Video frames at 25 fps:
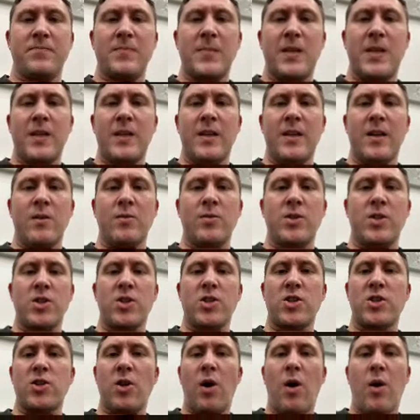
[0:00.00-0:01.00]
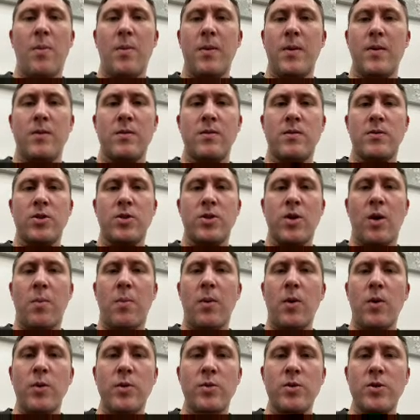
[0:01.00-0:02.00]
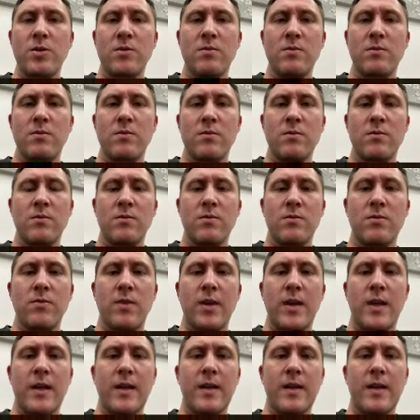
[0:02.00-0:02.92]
to stop losing, really,